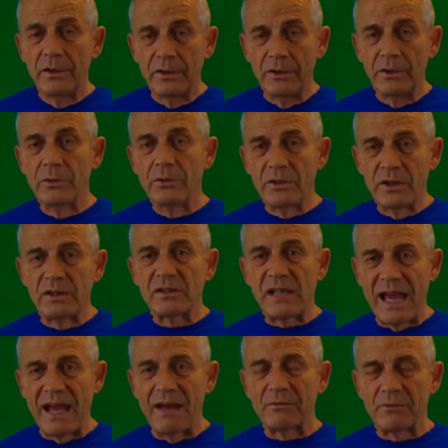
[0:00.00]
You just
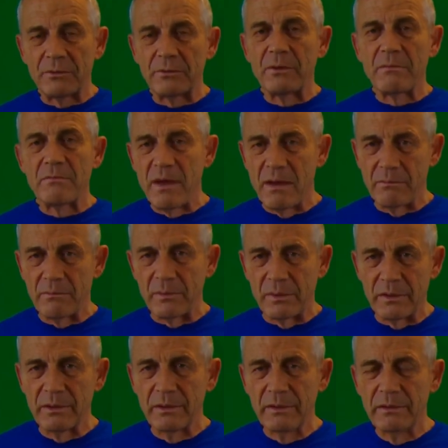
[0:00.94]
have to
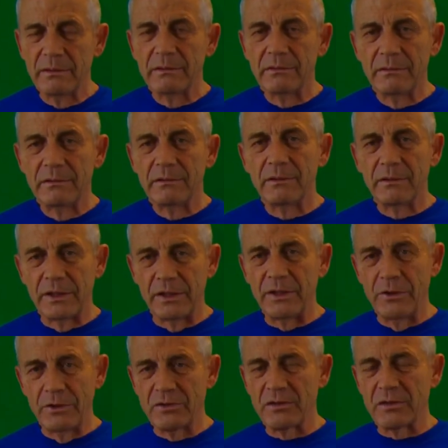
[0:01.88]
remember
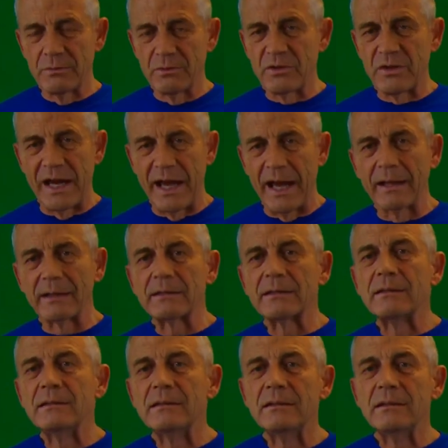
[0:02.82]
that you subtract.